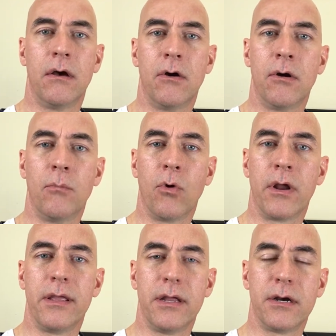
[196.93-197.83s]
or
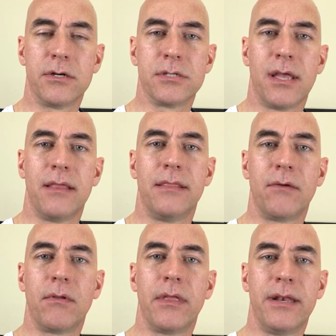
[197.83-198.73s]
more years.
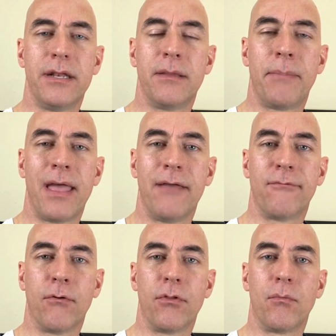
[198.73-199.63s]
They really need to
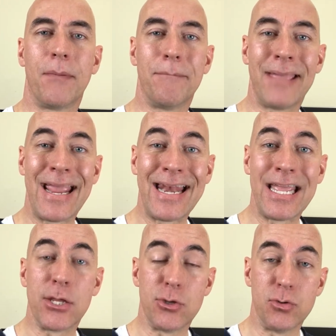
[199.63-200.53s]
pay for the
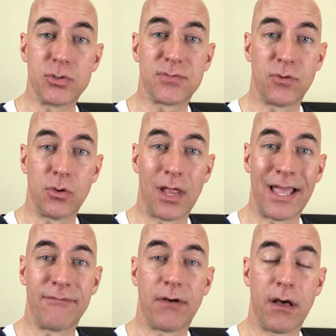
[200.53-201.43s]
remaining useful
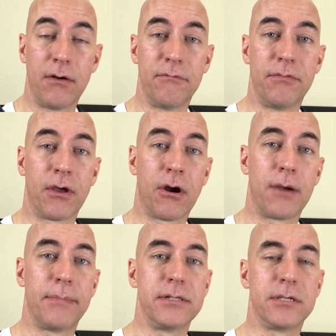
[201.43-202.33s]
life of the
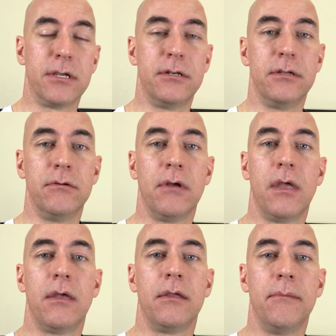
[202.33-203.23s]
carpet. So
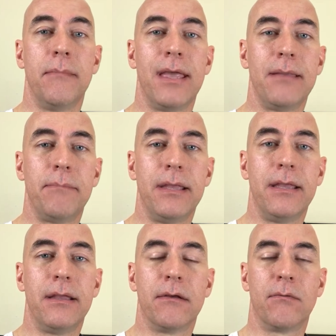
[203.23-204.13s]
you may
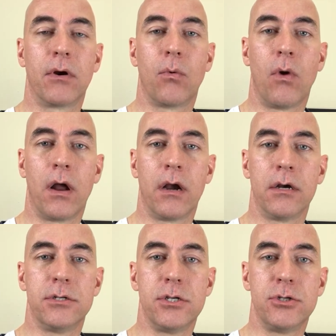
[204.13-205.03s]
be
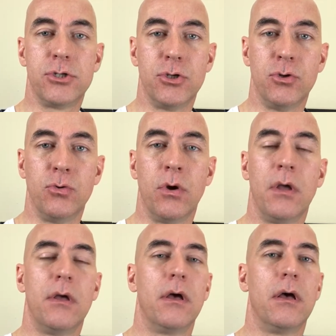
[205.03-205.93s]
required to